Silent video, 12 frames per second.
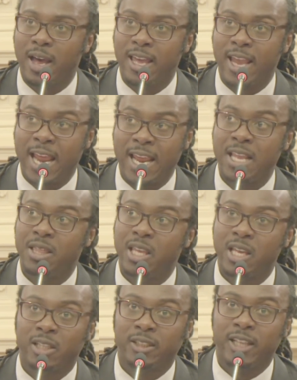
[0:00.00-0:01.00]

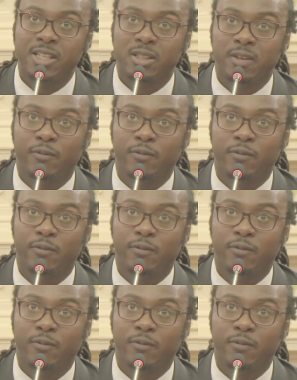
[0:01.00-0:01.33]
Anything less than